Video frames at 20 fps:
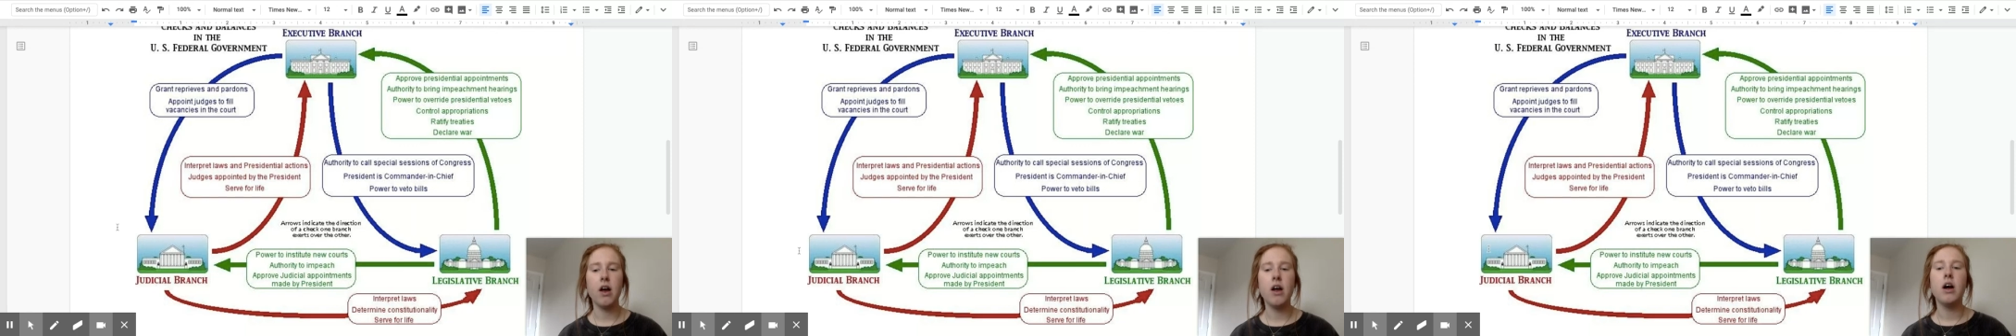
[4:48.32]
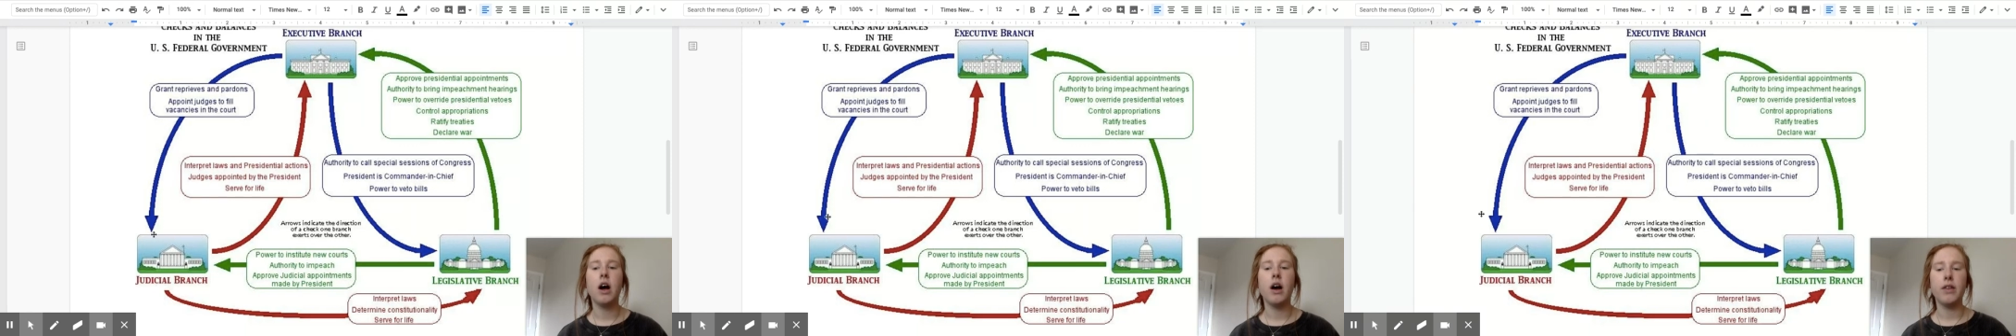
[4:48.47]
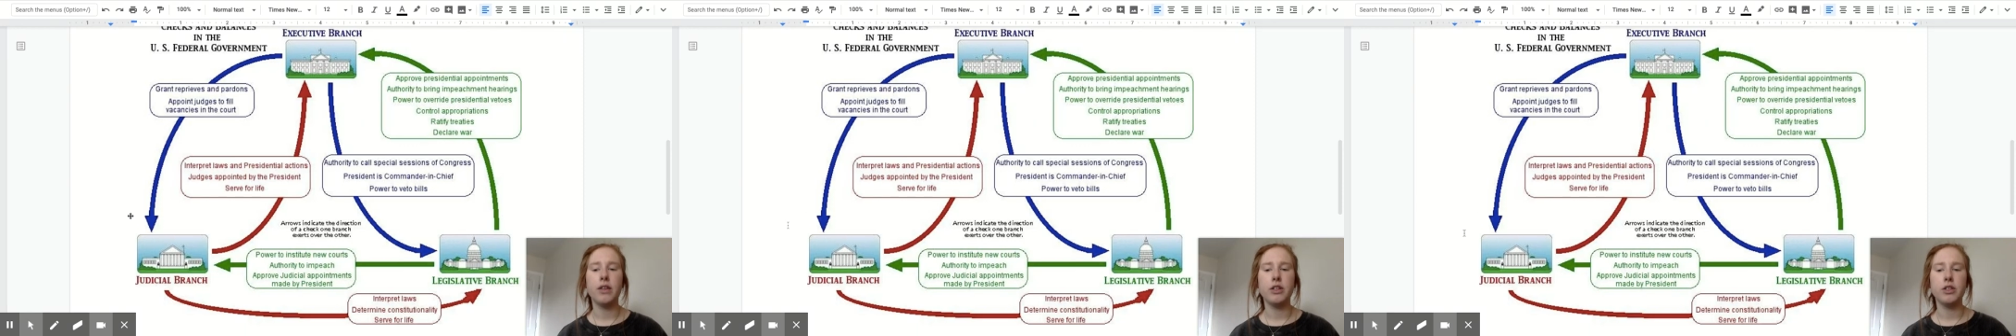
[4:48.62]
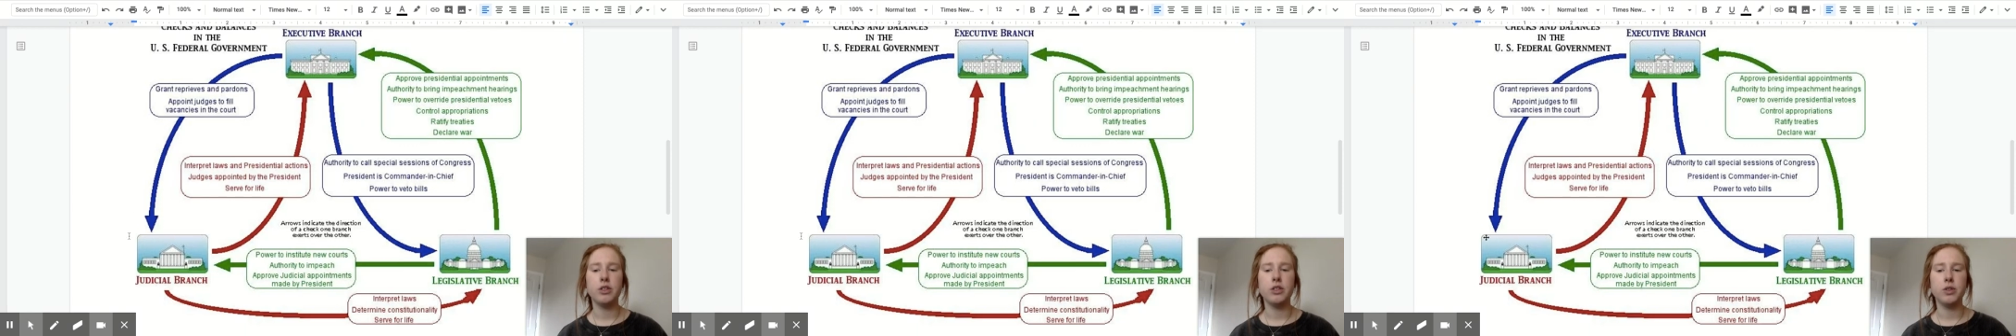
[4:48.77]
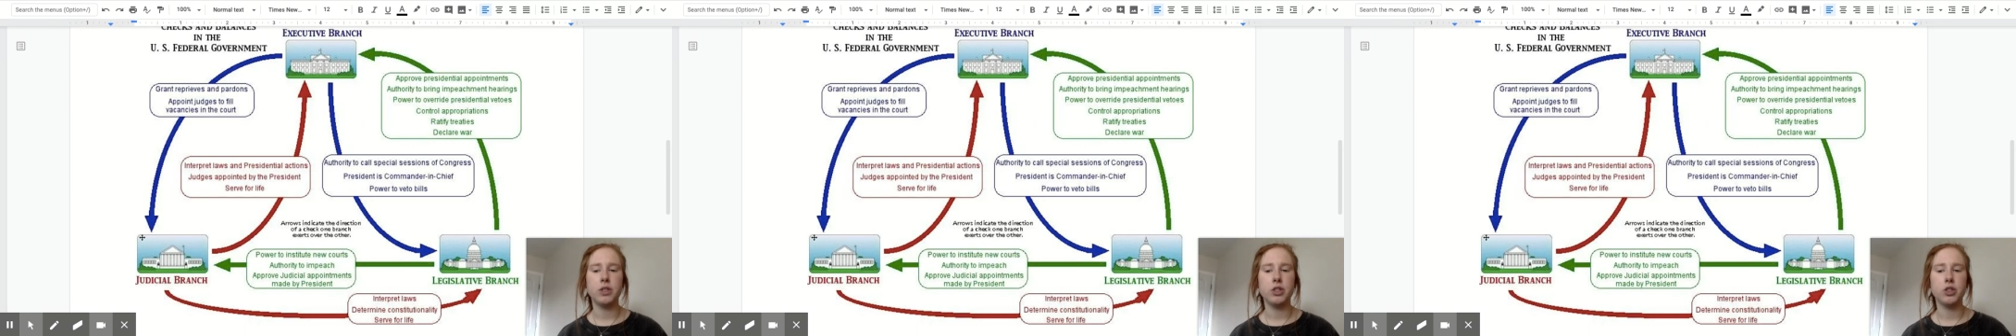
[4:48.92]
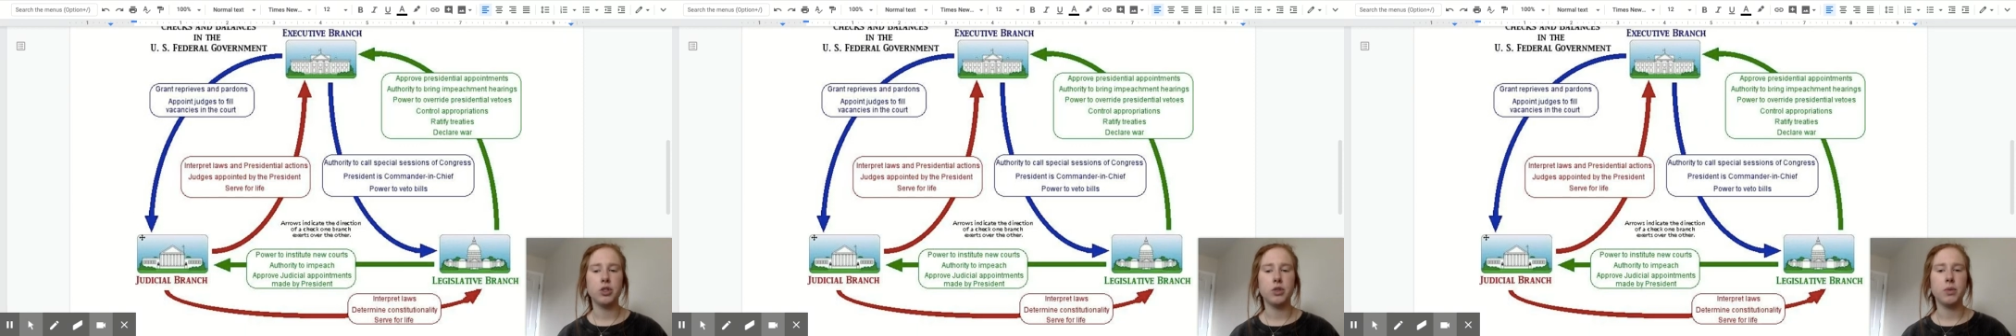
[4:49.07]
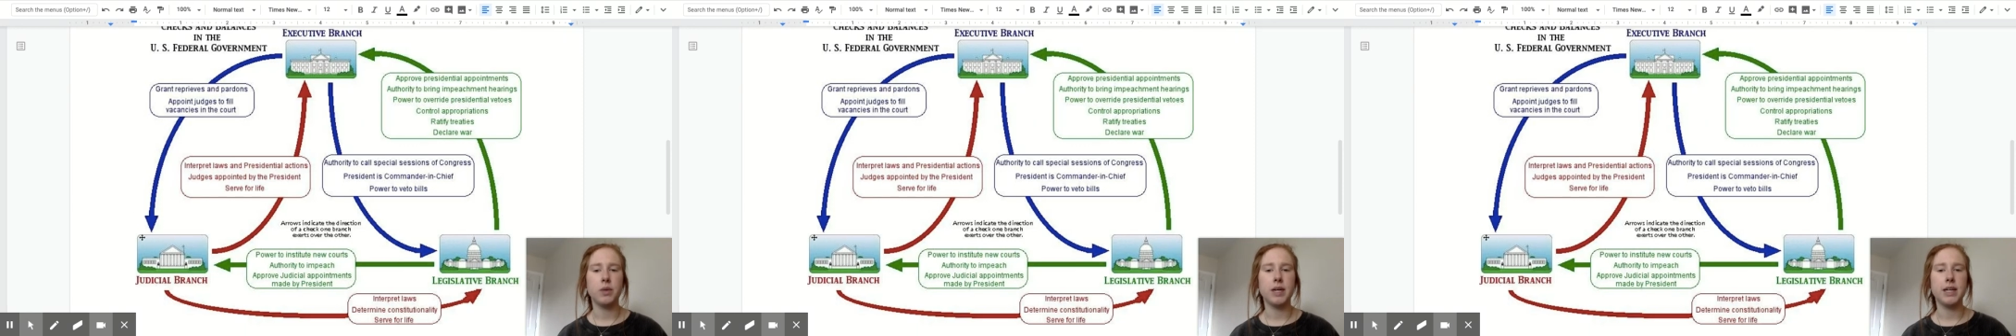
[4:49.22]
on the
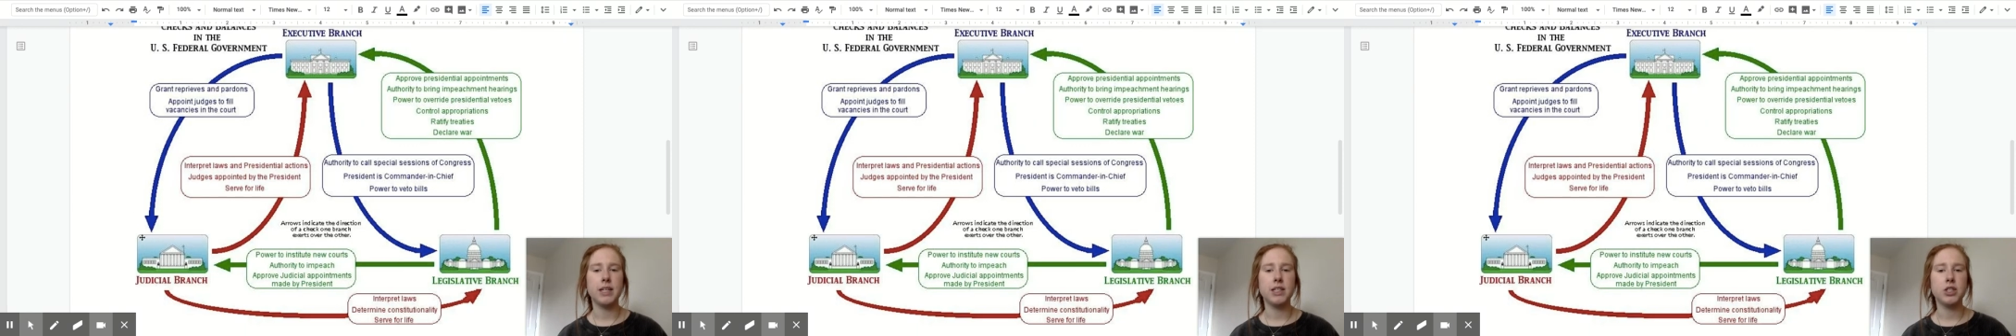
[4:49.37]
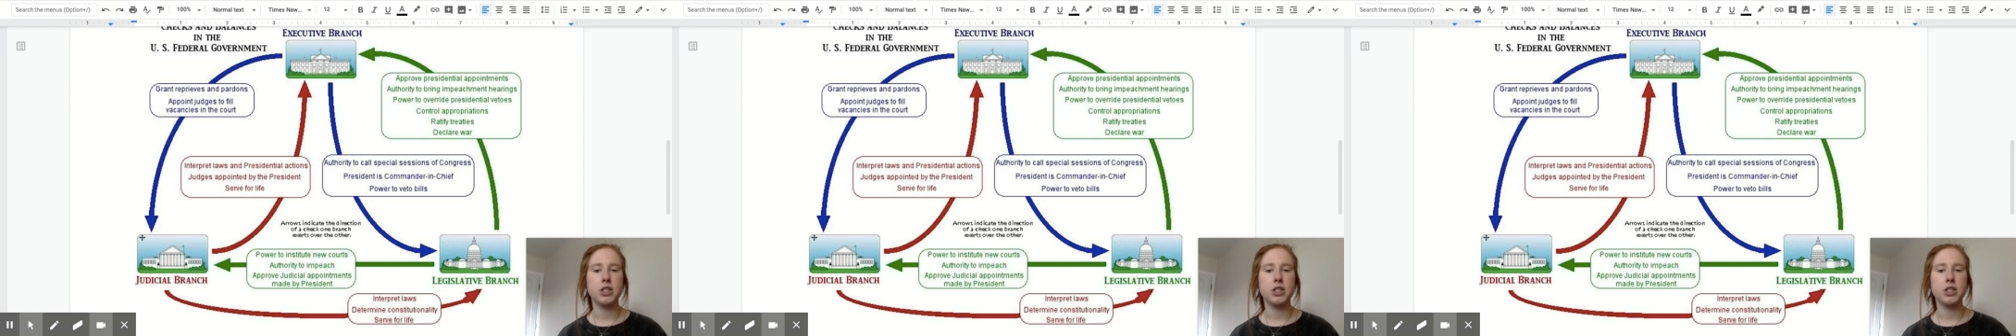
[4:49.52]
judicial branch.